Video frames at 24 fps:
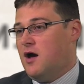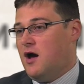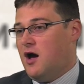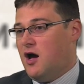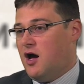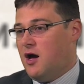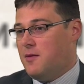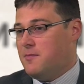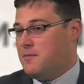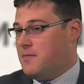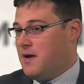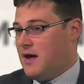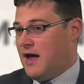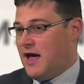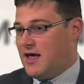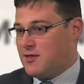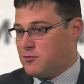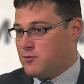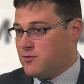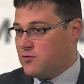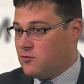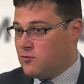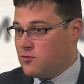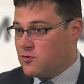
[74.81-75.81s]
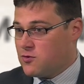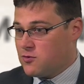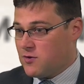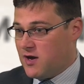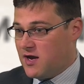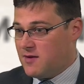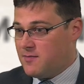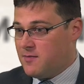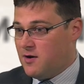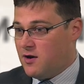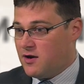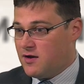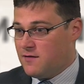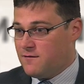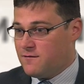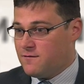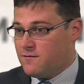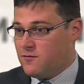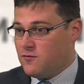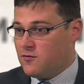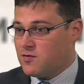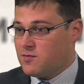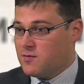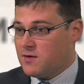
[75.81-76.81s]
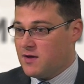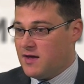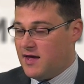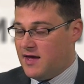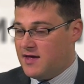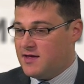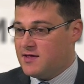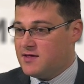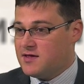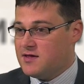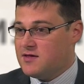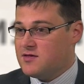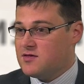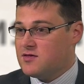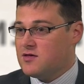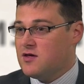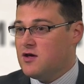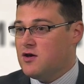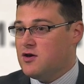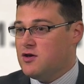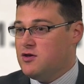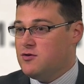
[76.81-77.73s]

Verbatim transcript: Um, as with all trademark enforcement cases,